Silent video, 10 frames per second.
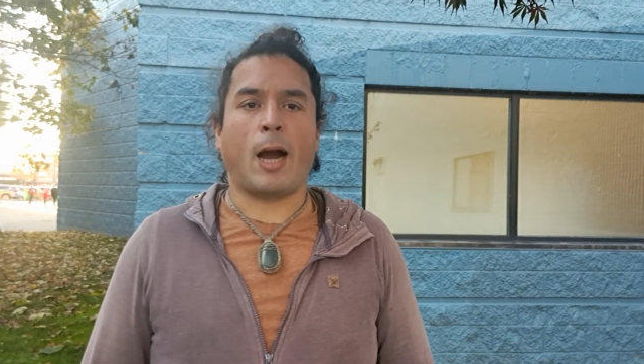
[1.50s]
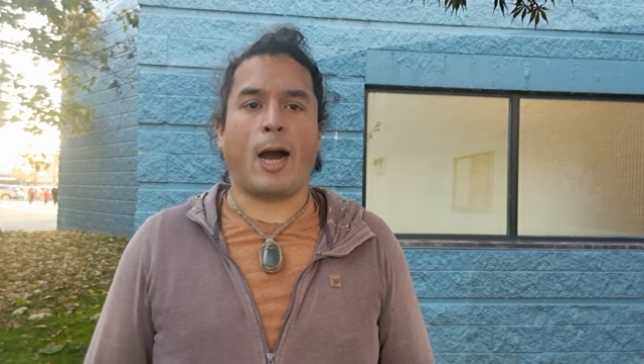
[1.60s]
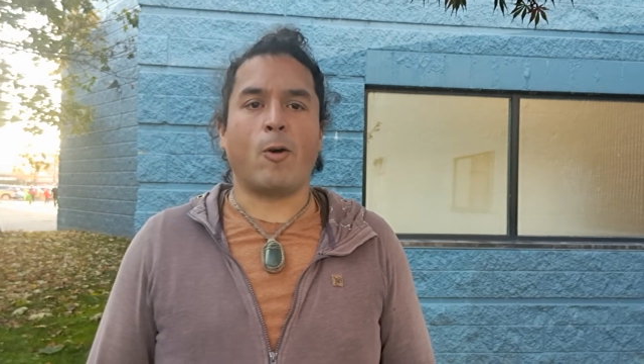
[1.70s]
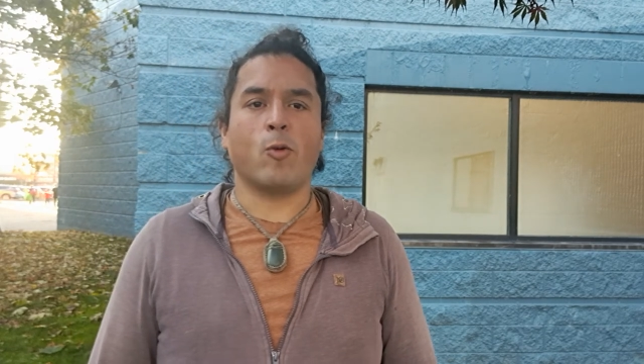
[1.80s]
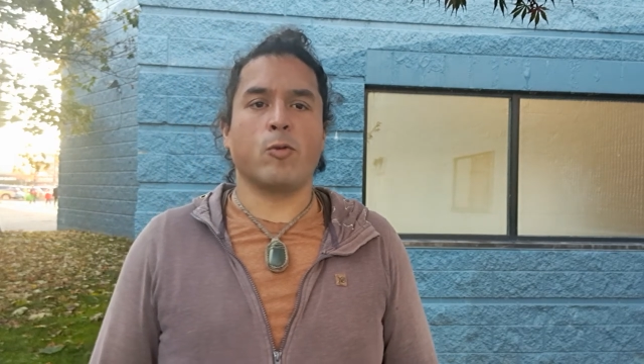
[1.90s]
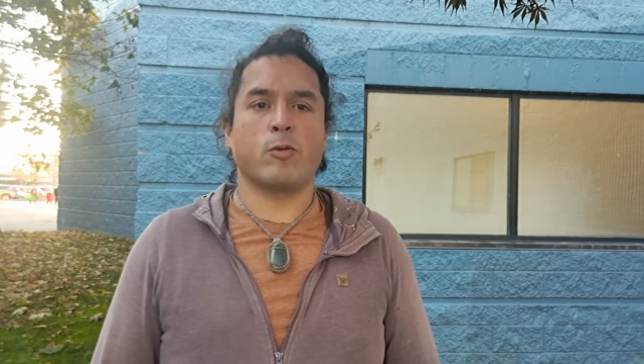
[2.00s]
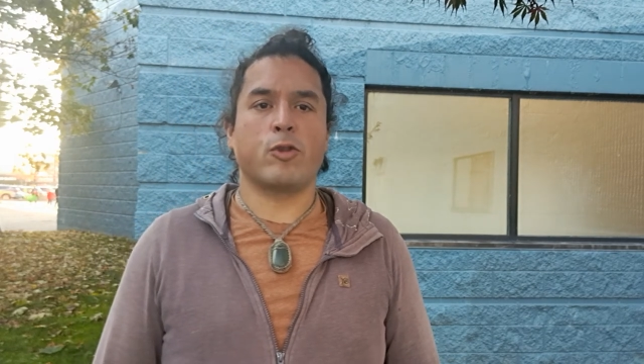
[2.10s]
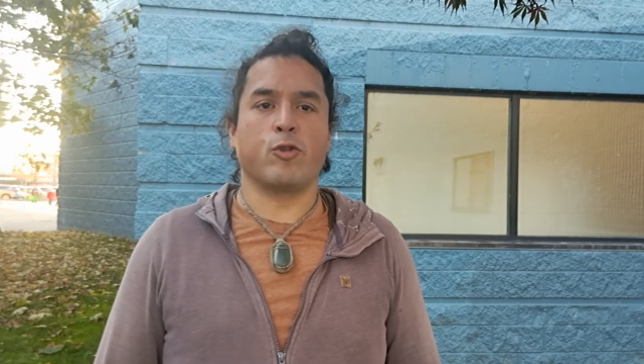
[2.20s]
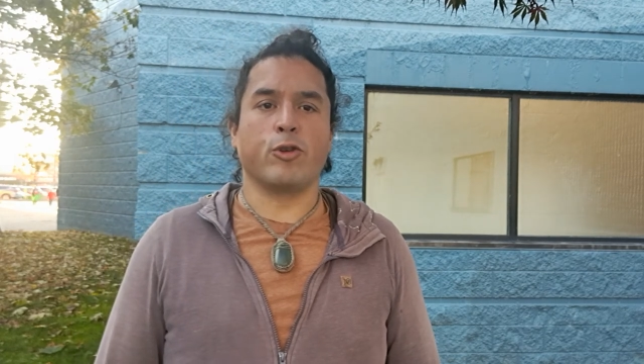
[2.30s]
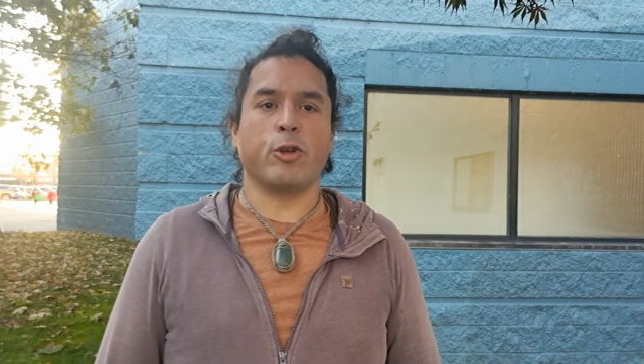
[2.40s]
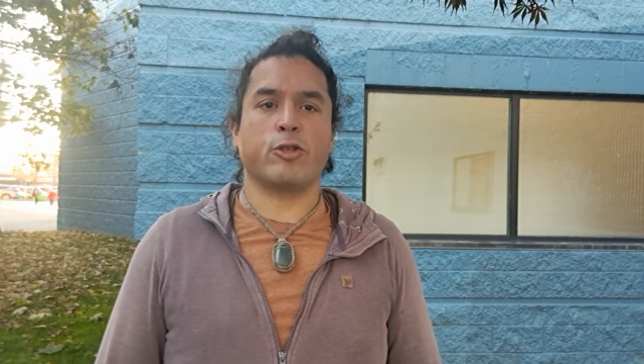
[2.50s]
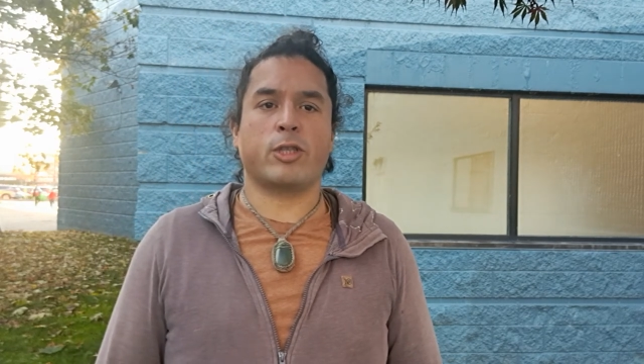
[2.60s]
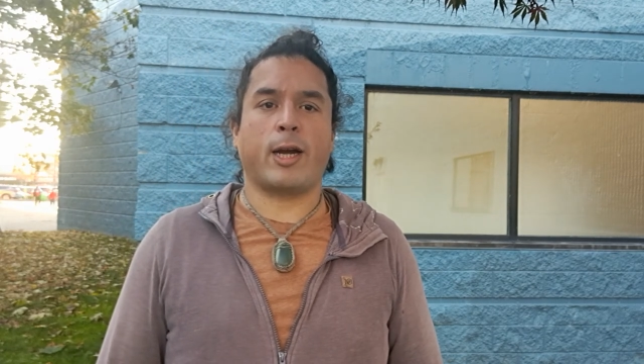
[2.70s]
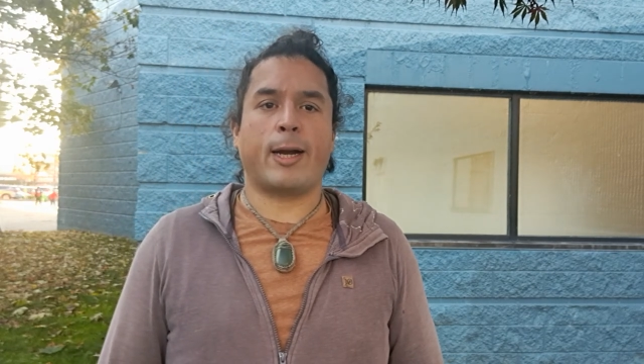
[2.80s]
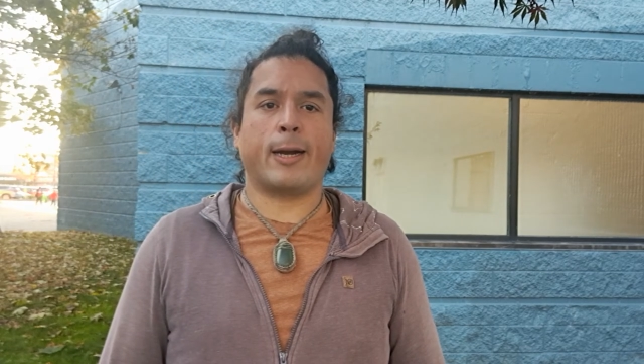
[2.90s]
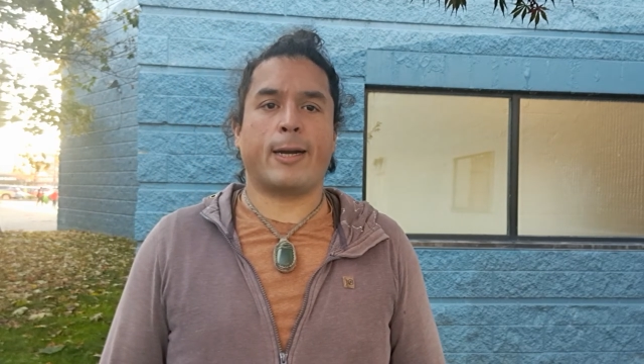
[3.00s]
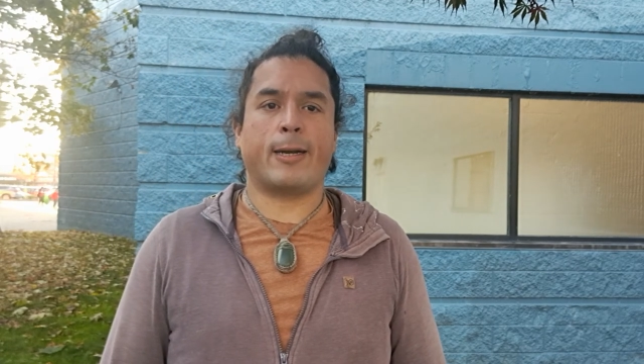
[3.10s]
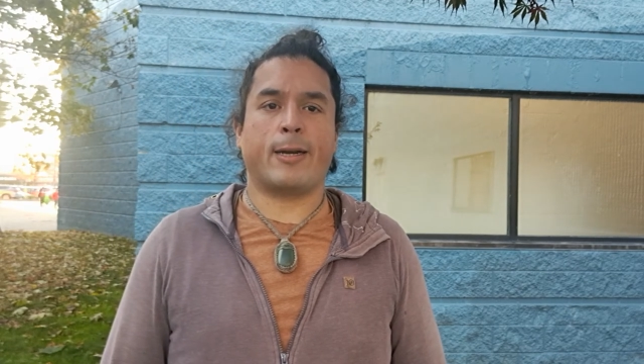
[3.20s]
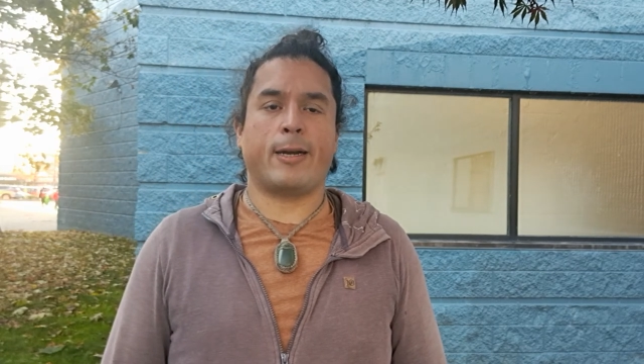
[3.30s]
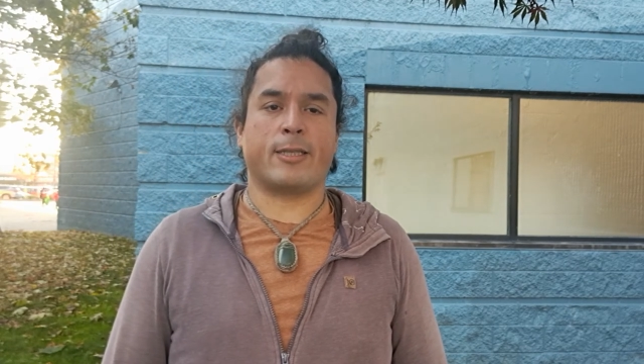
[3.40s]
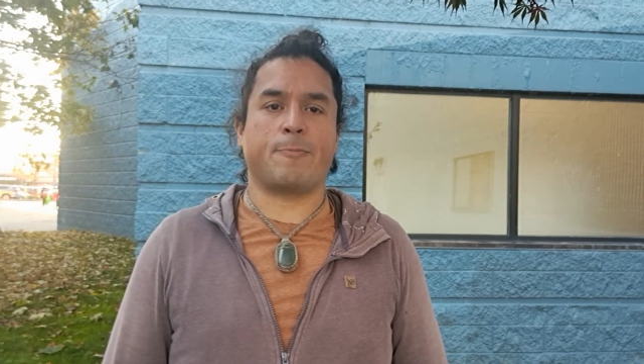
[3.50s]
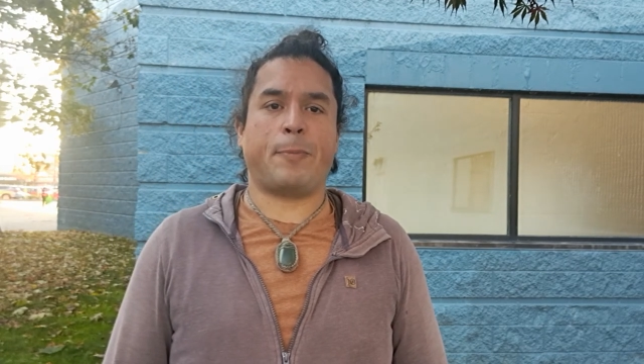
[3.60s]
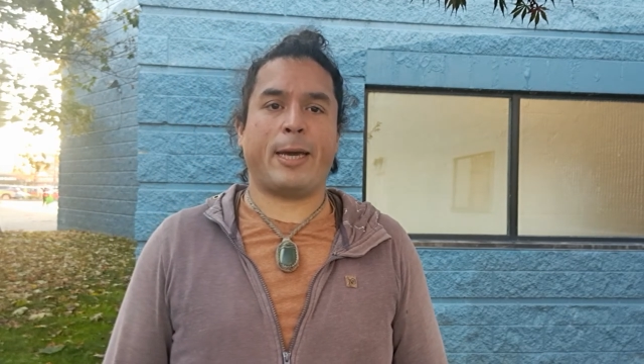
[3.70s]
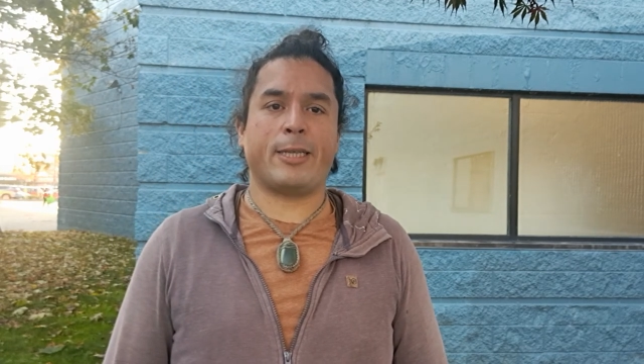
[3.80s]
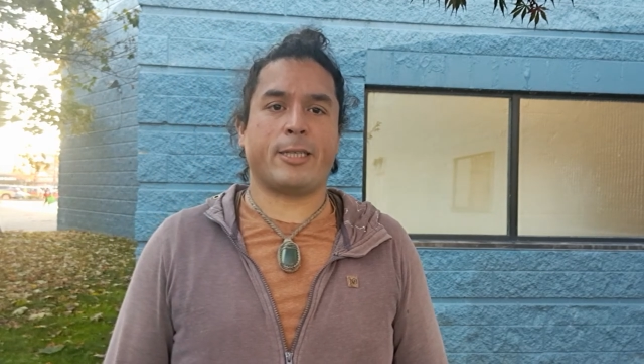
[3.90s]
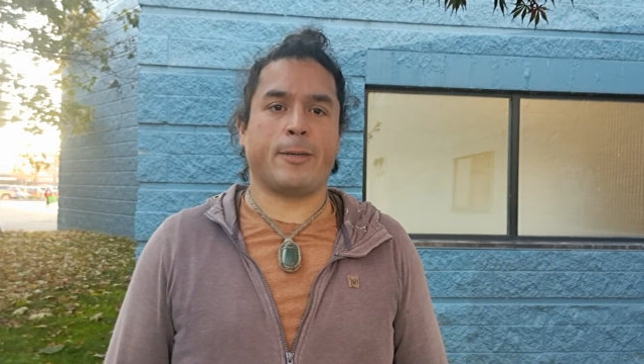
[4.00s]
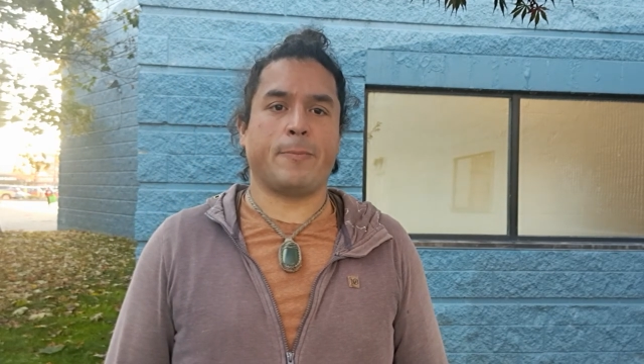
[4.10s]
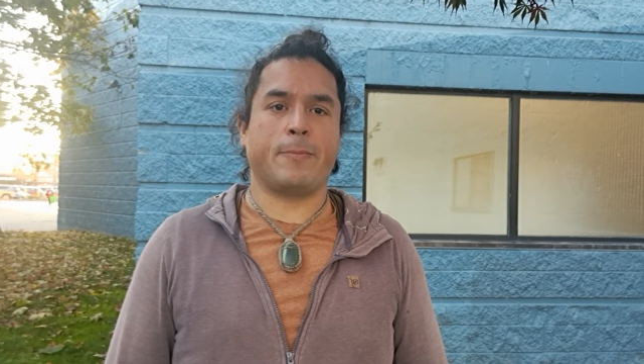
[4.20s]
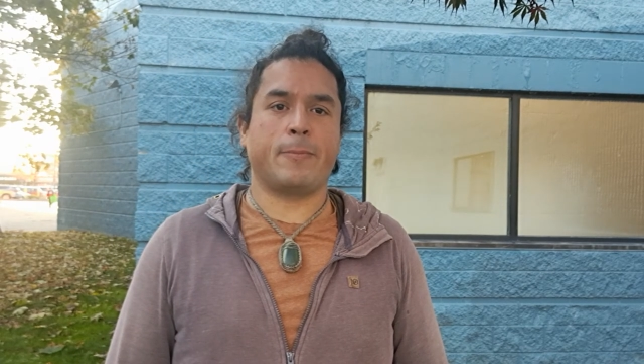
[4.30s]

how do you start a spaceship